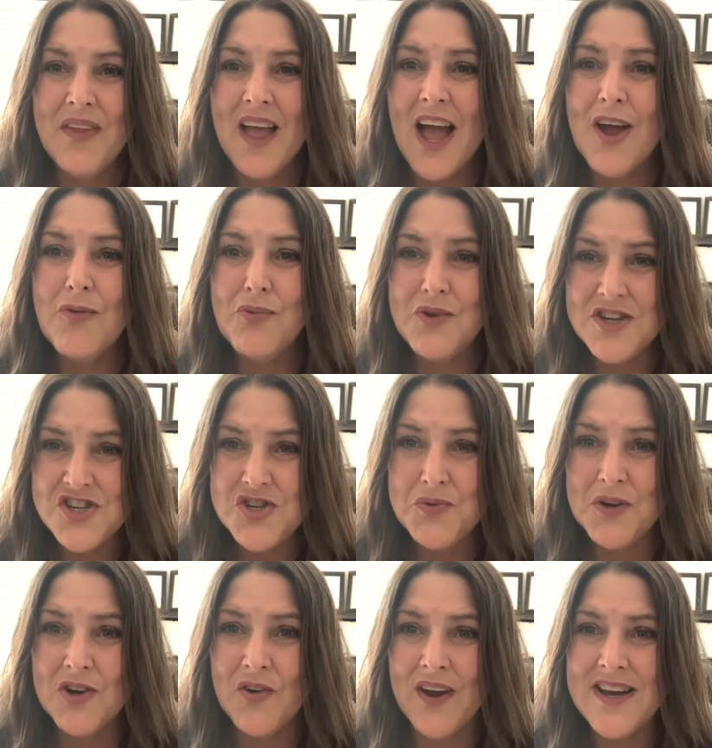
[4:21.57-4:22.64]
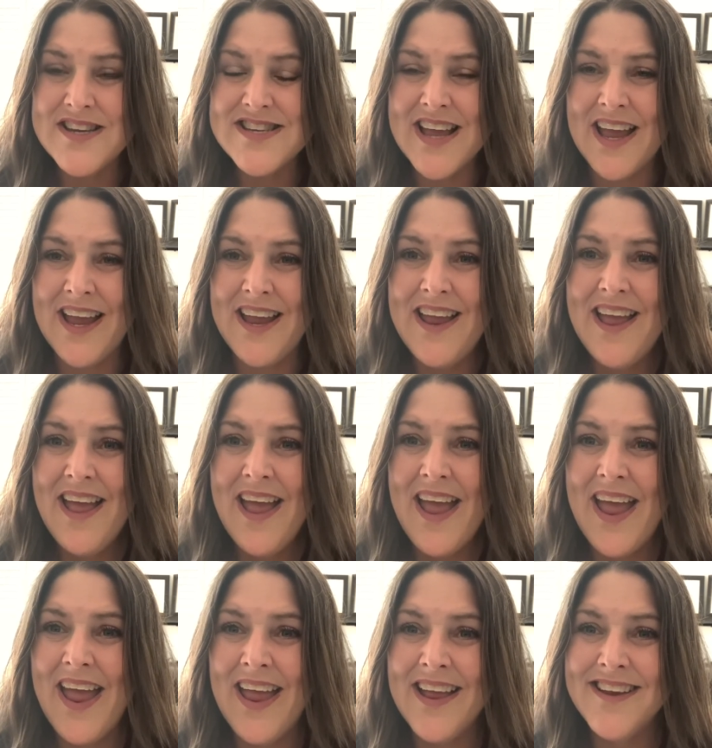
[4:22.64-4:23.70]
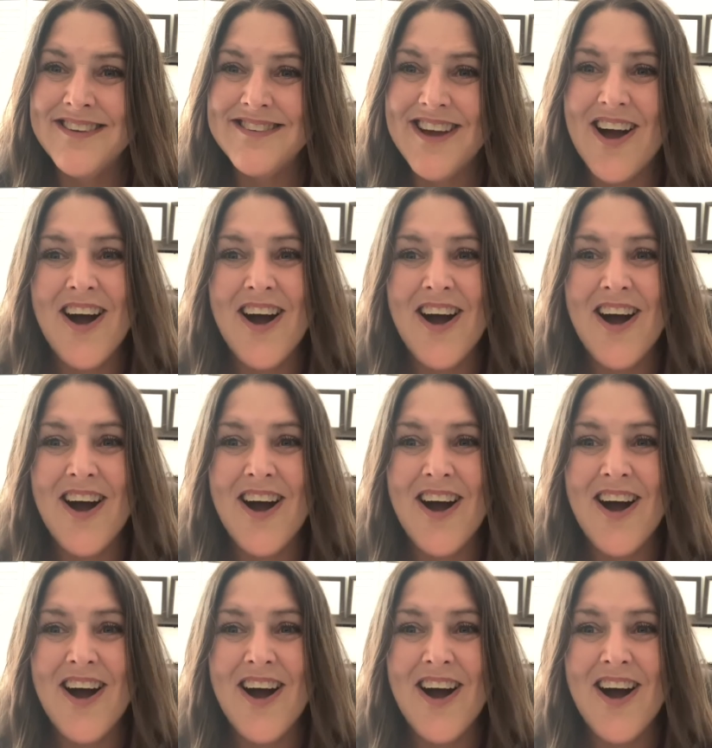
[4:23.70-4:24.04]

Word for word: I wish you a great day and